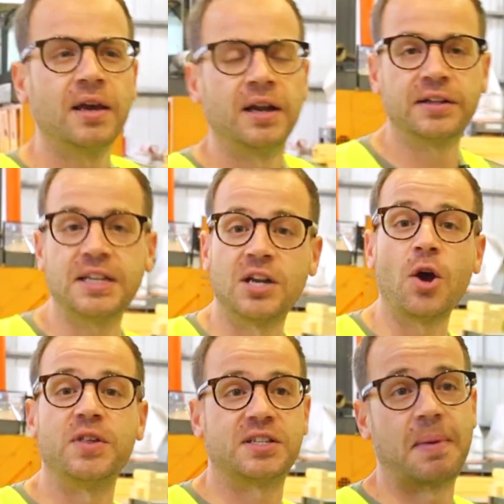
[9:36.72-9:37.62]
now I didn't know
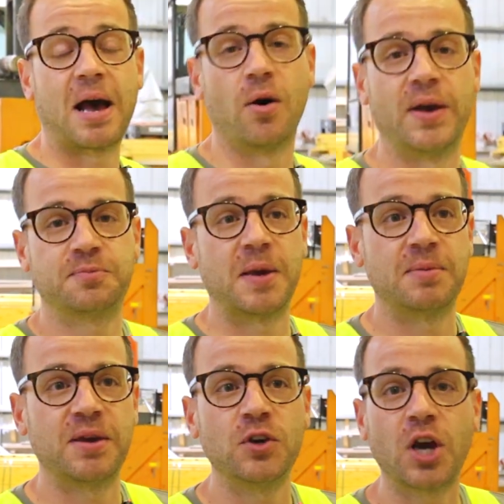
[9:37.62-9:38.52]
this about OSB, but
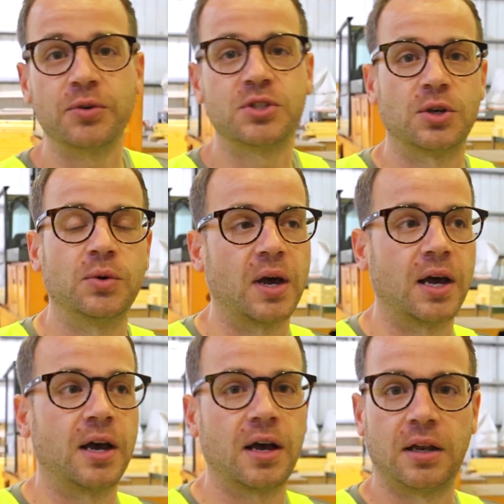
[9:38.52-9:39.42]
if you go
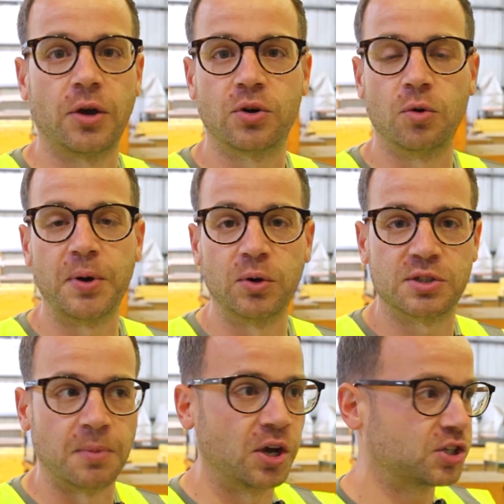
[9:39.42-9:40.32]
to a local builder's
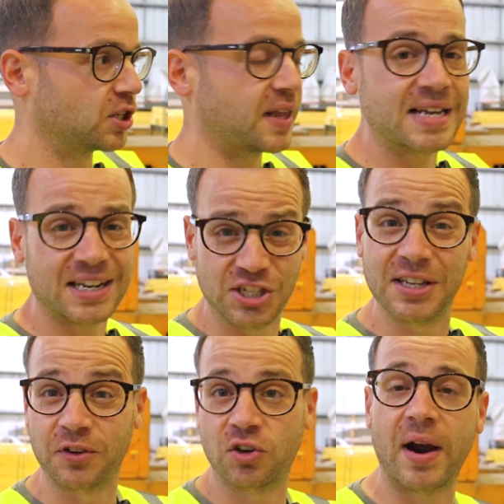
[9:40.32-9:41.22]
merchant, there's actually
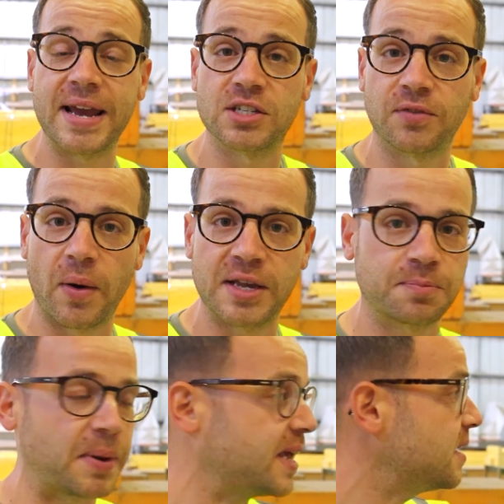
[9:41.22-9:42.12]
different grades of
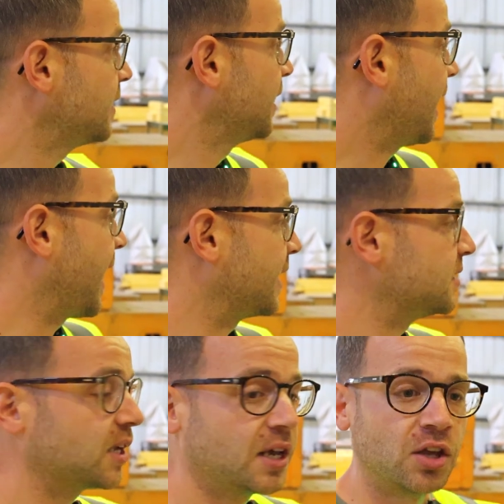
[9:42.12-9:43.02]
OSB, and
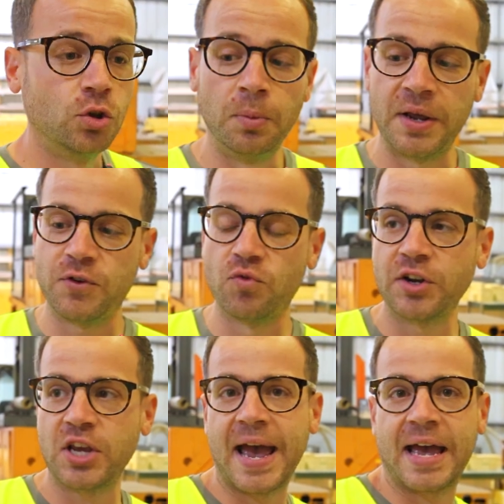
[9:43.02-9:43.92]
normally if you run
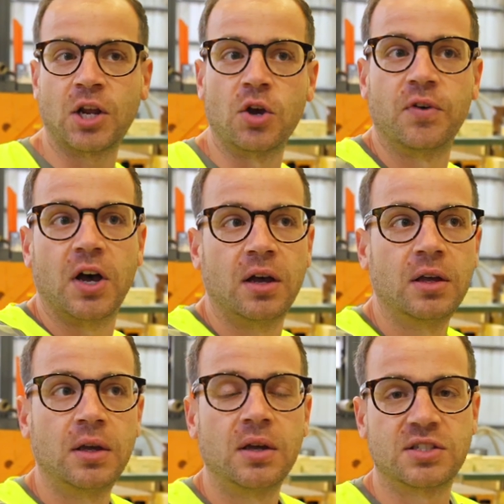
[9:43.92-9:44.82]
your hand over
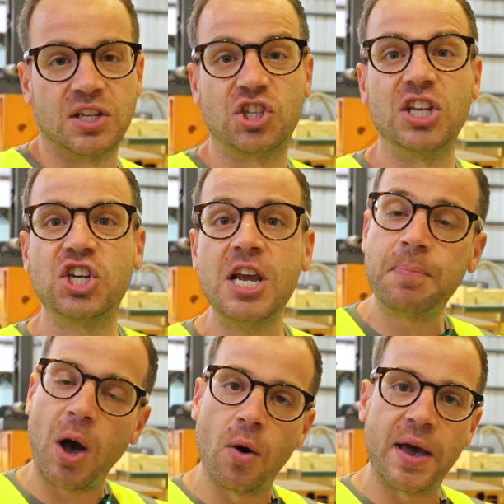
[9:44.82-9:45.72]
the cheaper
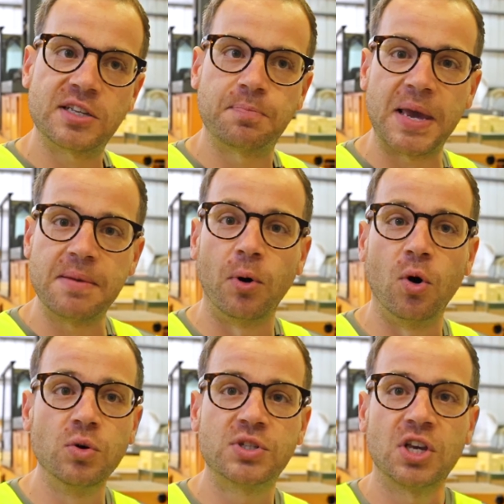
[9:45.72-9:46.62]
OSB
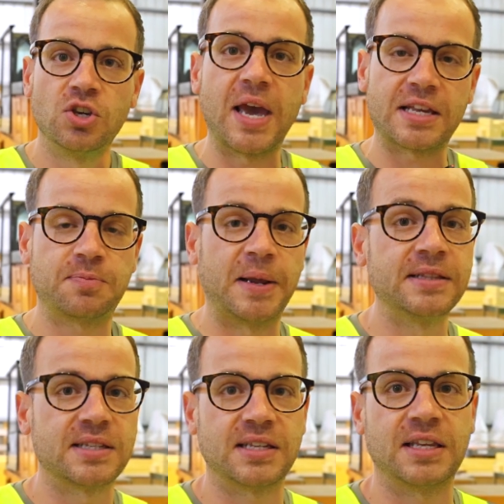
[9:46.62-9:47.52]
boards, you get
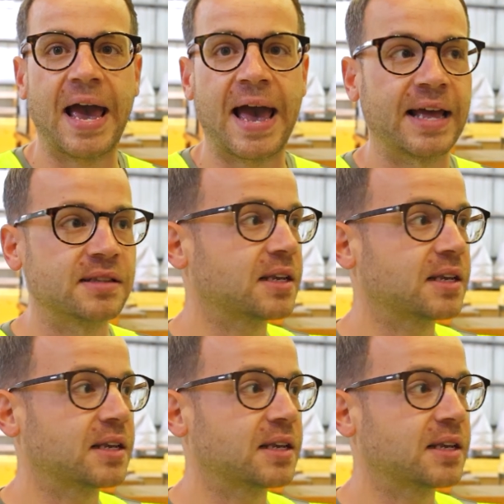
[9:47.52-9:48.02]
splinters in your hands.